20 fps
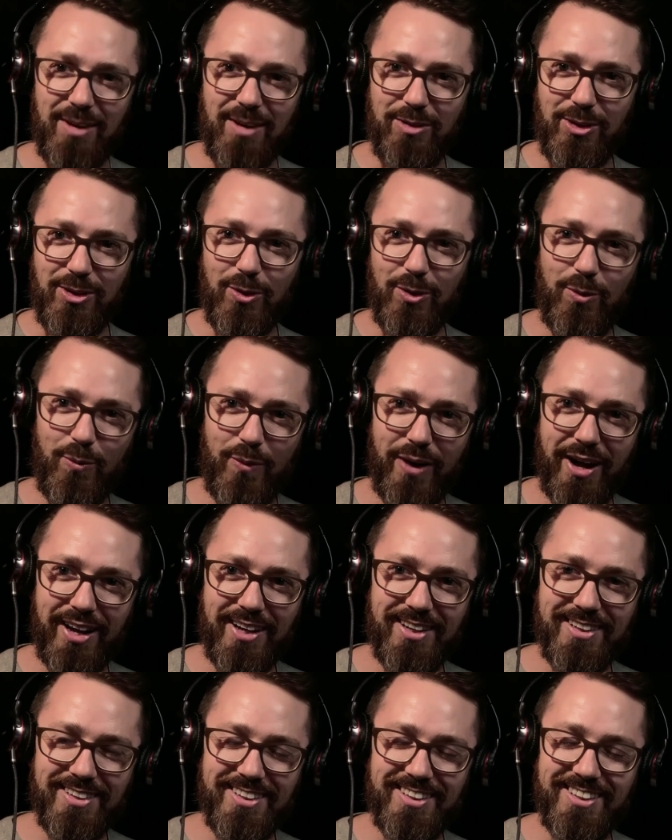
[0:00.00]
coming your
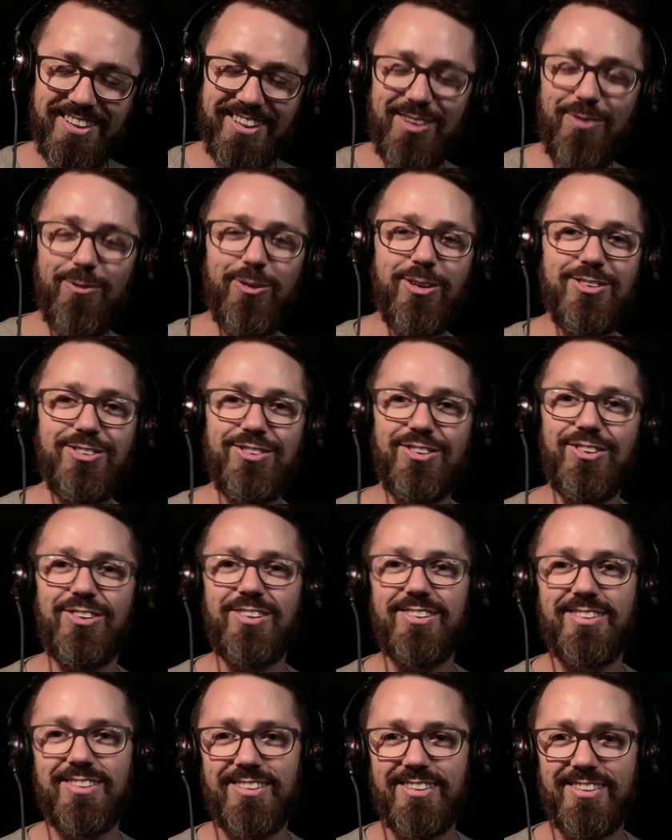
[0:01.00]
way real soon.